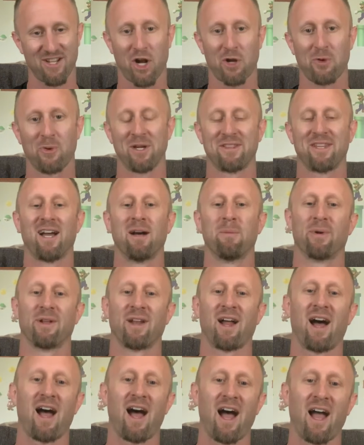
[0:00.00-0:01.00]
not quite that,
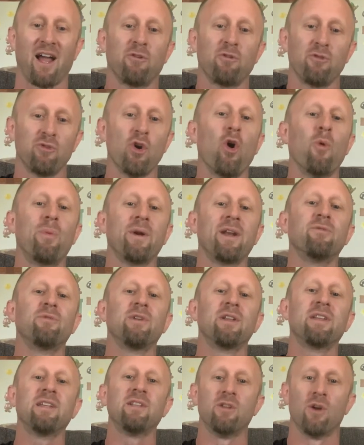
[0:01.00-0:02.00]
but I, I nobody
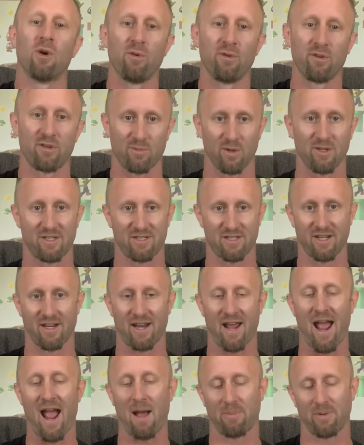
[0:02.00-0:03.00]
really knows what's
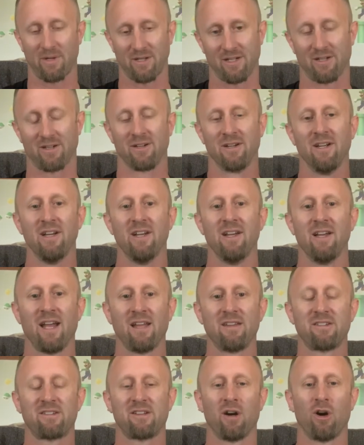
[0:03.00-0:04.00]
going to happen here.
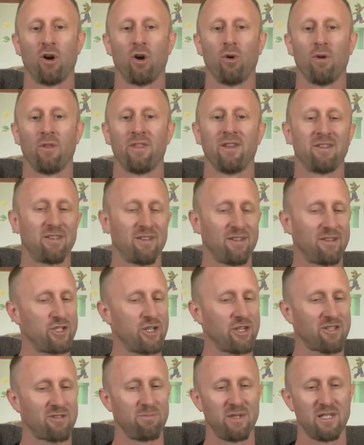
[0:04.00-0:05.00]
And so this is
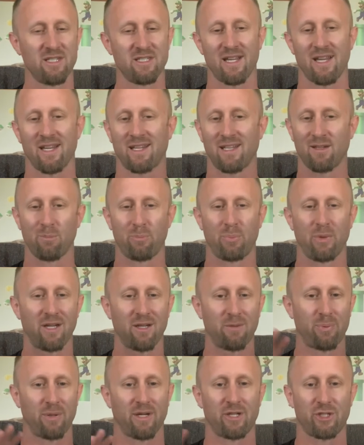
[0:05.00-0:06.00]
just me taking
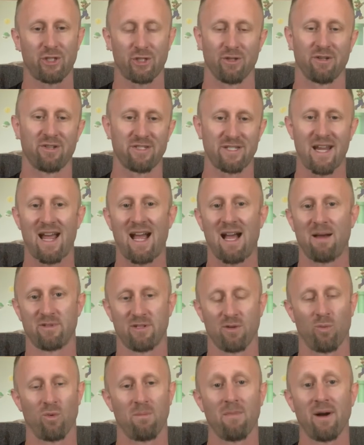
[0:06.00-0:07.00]
big picture
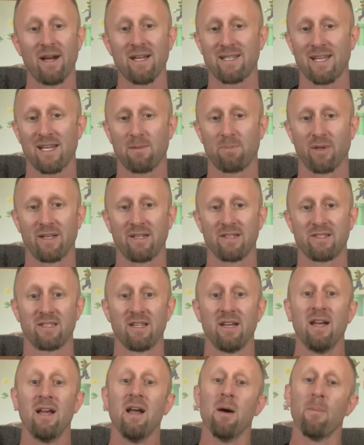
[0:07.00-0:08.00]
stabs at what might take
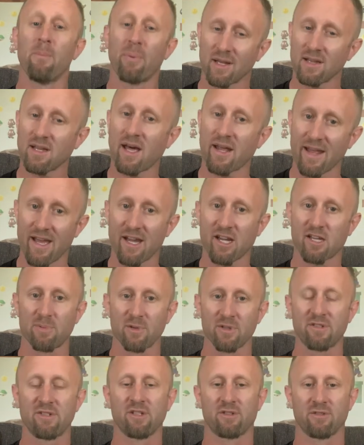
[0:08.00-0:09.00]
place, but a lot of
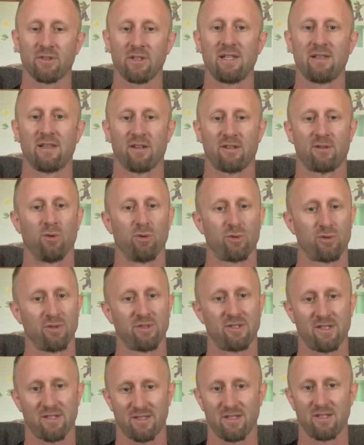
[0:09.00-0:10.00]
experts agree that social
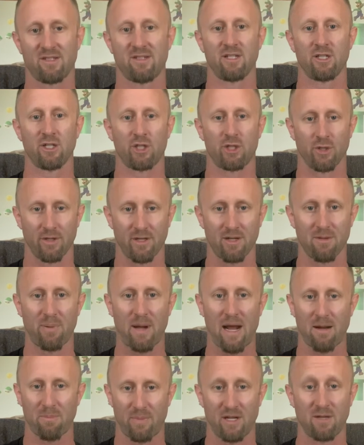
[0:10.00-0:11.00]
distancing should
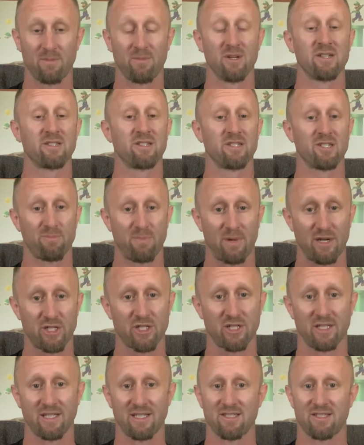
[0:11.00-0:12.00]
impact bedbugs,
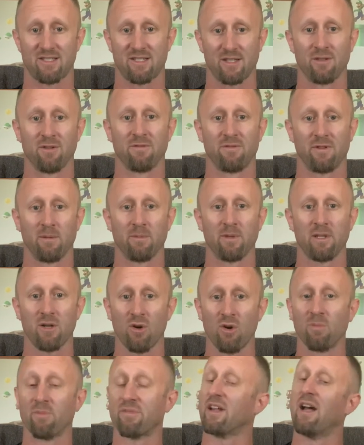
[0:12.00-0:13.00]
especially in single family
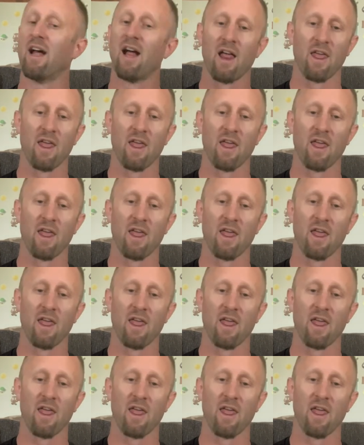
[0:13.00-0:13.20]
homes.